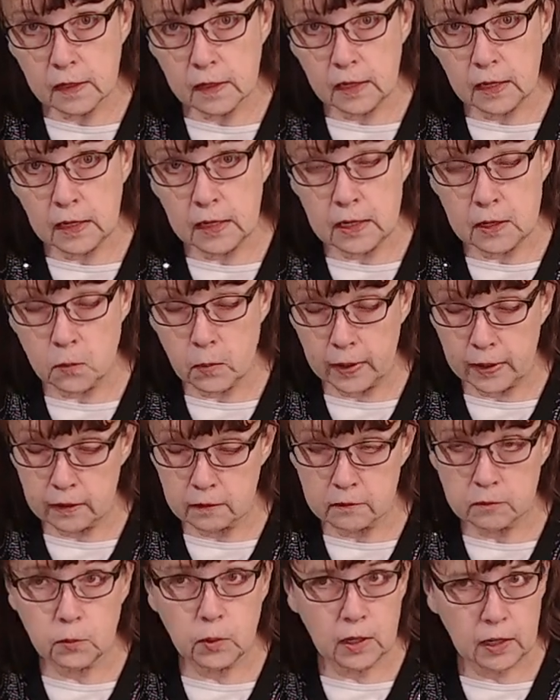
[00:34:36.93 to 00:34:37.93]

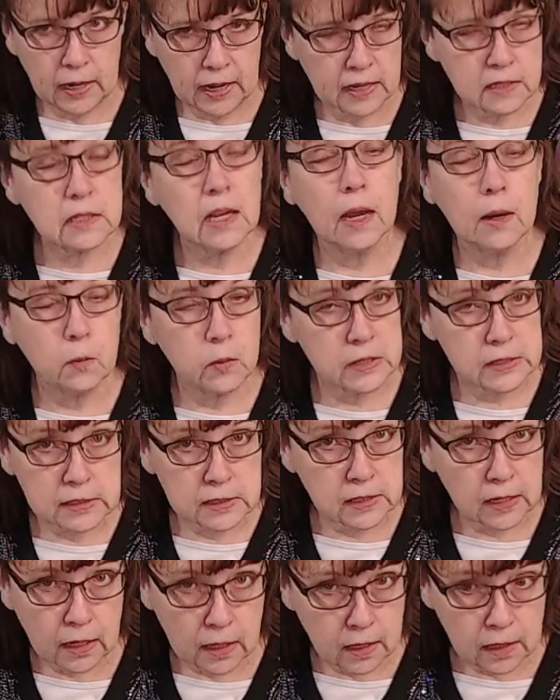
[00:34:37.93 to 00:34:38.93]
Anyway, what, as I was
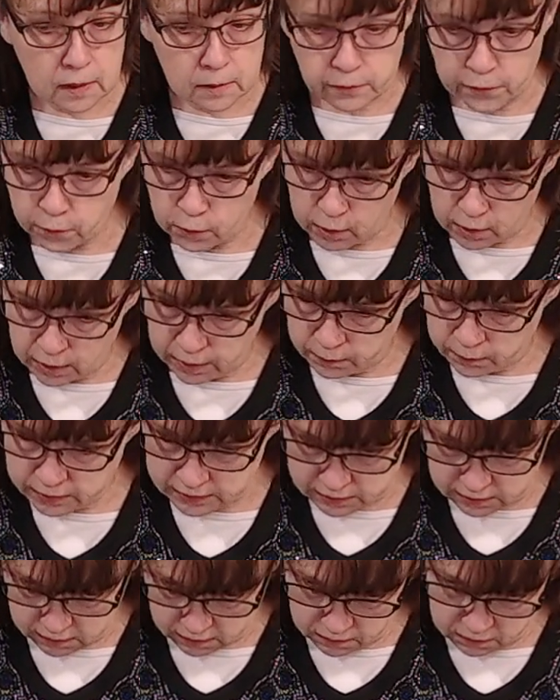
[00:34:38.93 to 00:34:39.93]
saying, for I
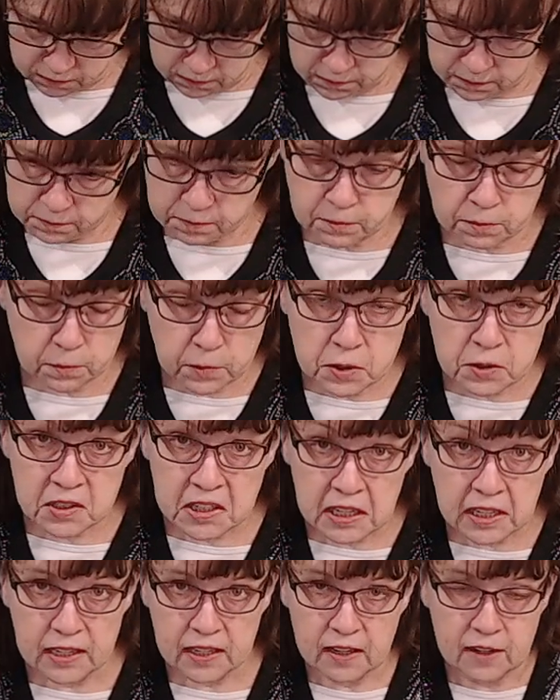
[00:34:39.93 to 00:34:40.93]
was so
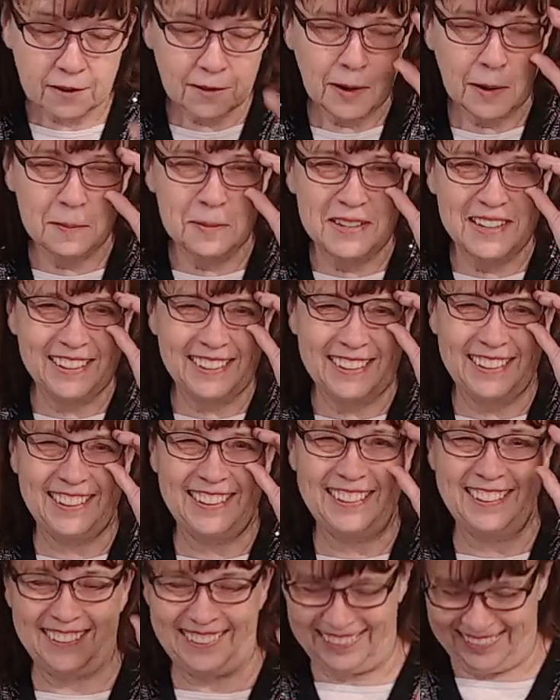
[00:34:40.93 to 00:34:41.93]
rudely
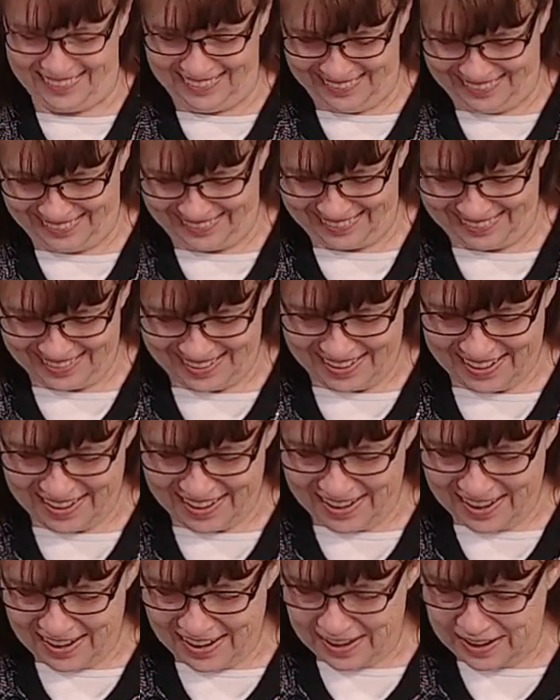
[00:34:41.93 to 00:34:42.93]
interrupted.
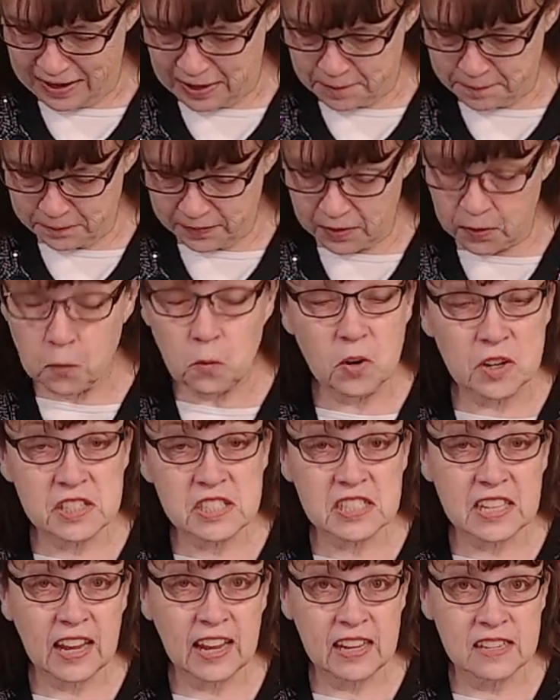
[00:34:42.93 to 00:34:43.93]
Um, the
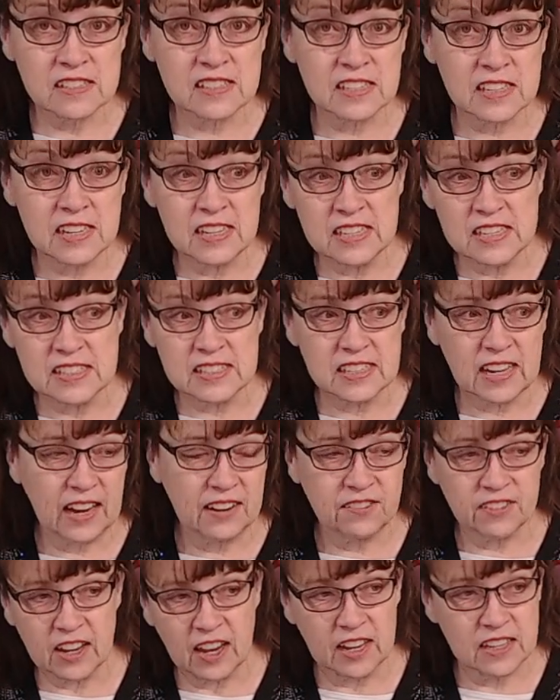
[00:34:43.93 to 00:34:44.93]
worst case is
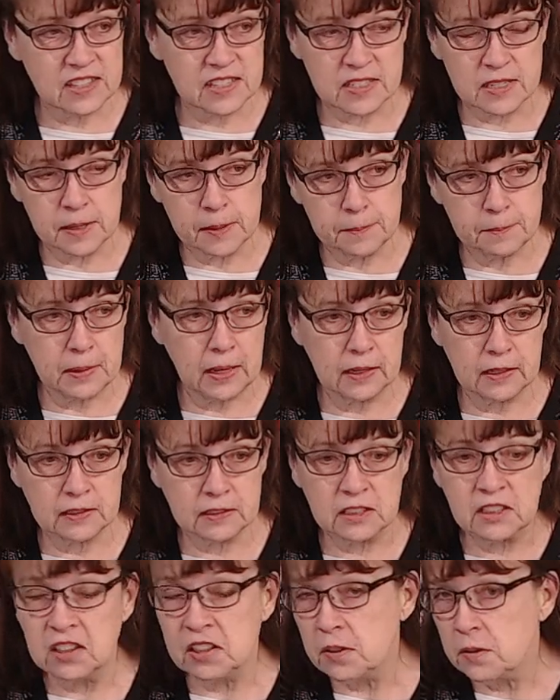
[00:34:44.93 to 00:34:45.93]
I've got some
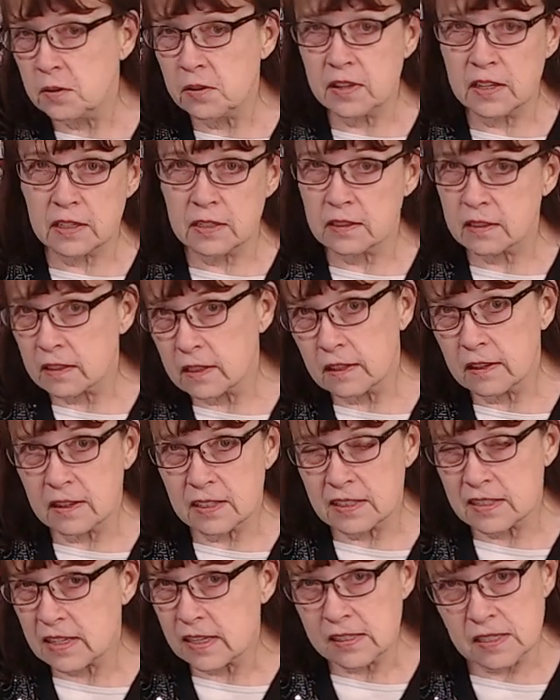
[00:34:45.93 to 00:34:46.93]
glue that,
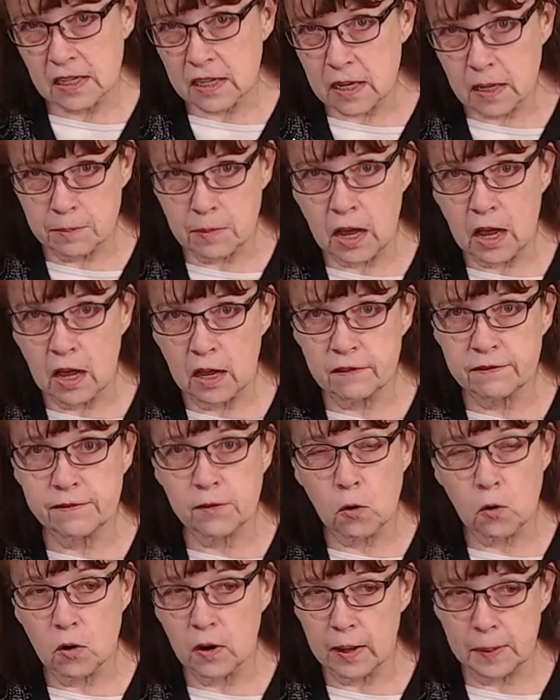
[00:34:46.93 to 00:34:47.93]
that doesn't come off
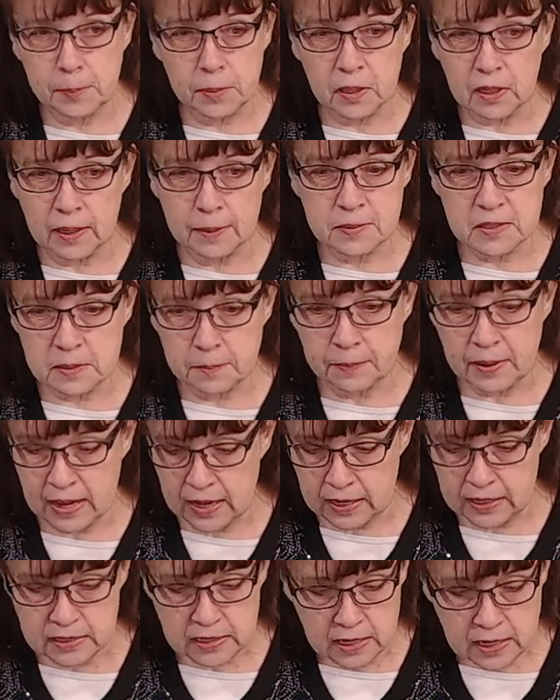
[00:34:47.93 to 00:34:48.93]
or I pull up some
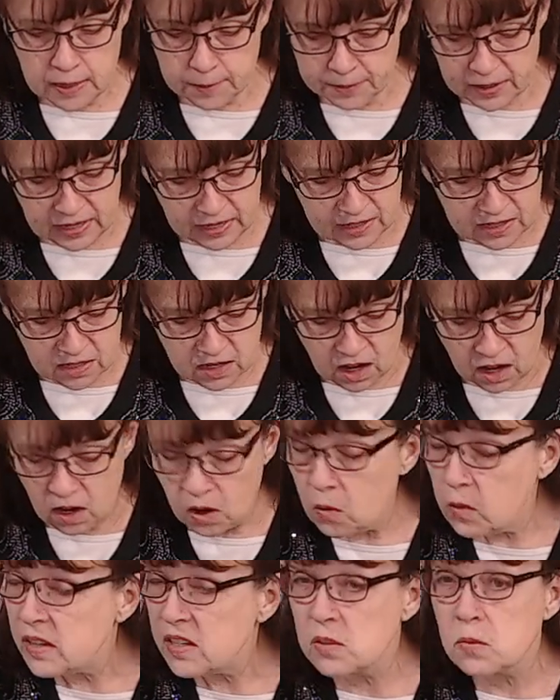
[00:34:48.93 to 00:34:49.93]
paint, but I can
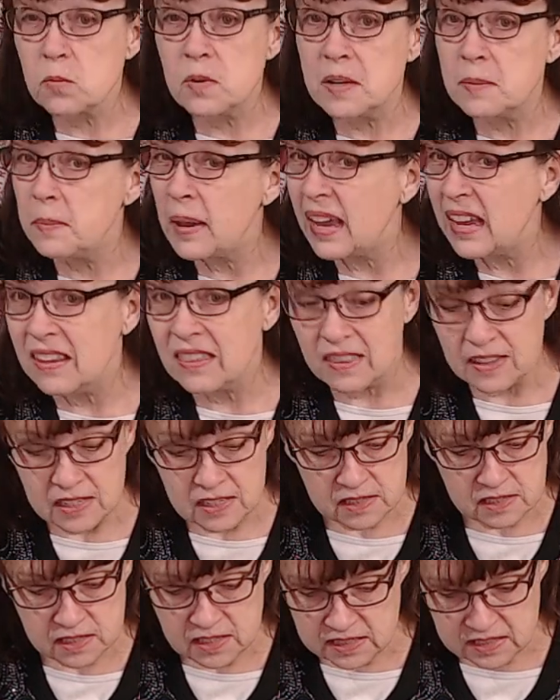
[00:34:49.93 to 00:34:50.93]
always repaint
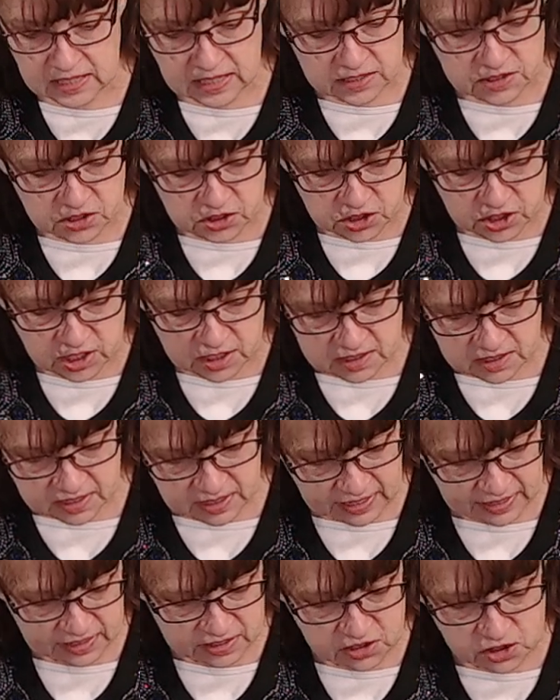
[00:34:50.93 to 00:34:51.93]
this because that's just
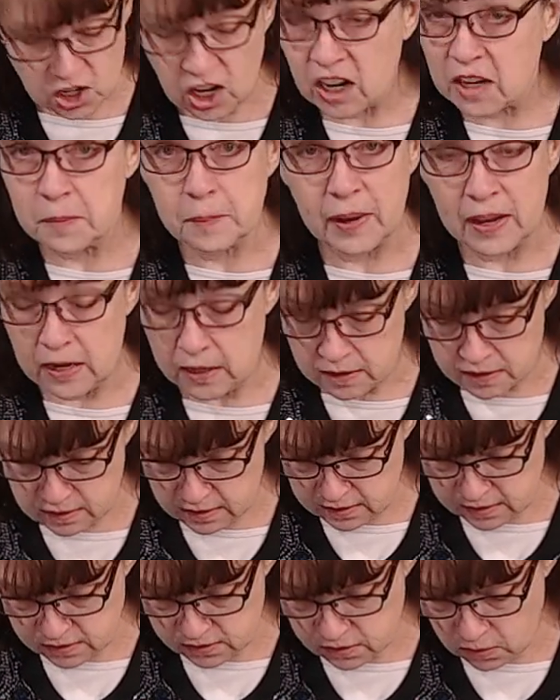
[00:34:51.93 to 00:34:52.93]
like a chalk paint.
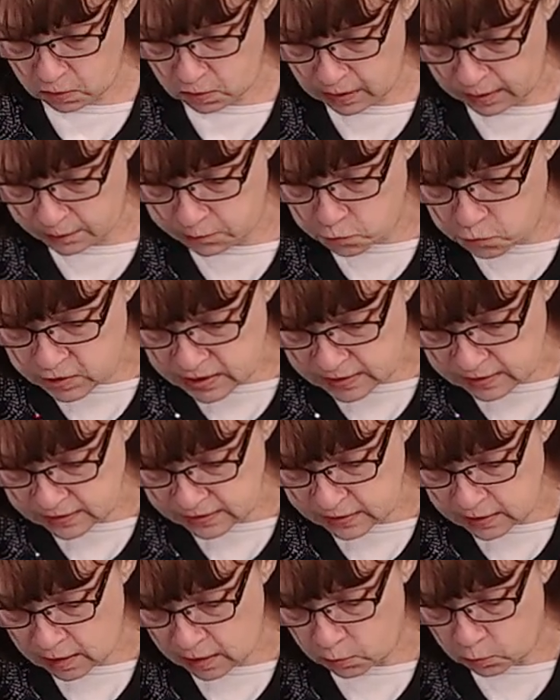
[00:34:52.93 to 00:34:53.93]
So I'm
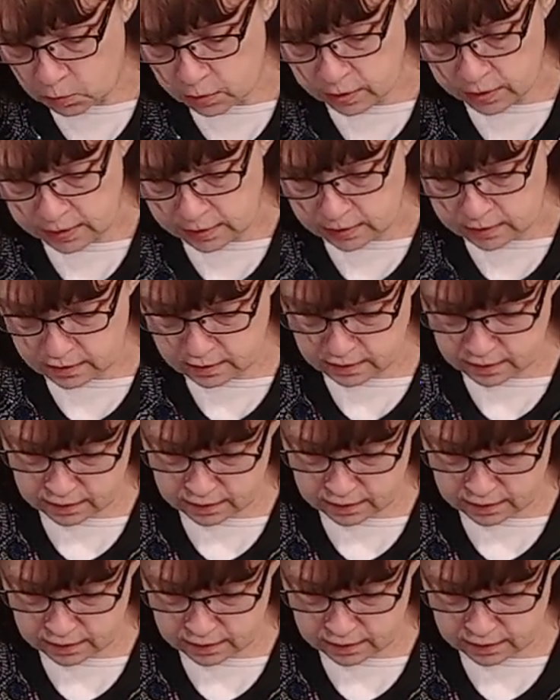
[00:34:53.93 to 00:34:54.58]
really not worried.